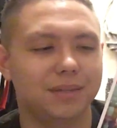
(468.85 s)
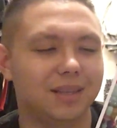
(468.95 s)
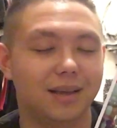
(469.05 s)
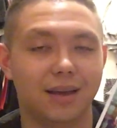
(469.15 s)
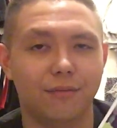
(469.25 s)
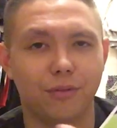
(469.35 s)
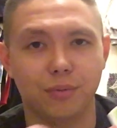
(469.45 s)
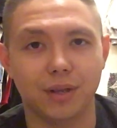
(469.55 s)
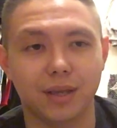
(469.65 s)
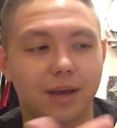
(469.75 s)
I think I have
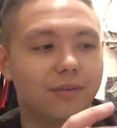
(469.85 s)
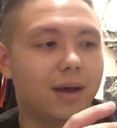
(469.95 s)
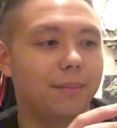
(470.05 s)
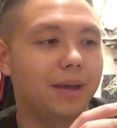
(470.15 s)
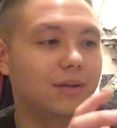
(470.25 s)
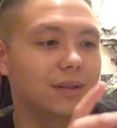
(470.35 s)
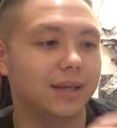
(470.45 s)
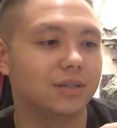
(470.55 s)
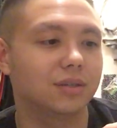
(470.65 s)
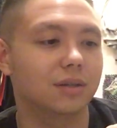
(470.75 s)
3. I've got
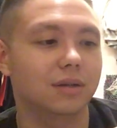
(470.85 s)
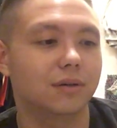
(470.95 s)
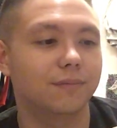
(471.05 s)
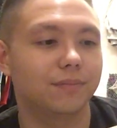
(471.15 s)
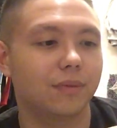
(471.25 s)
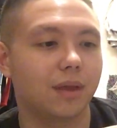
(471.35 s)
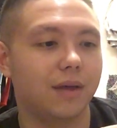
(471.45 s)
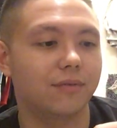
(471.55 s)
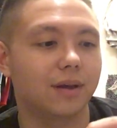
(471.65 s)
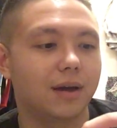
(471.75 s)
Michelangelo,
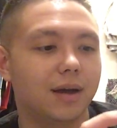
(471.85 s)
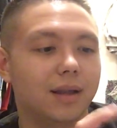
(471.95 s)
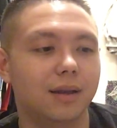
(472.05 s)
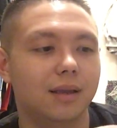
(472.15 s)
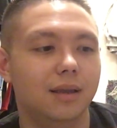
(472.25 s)
I've got,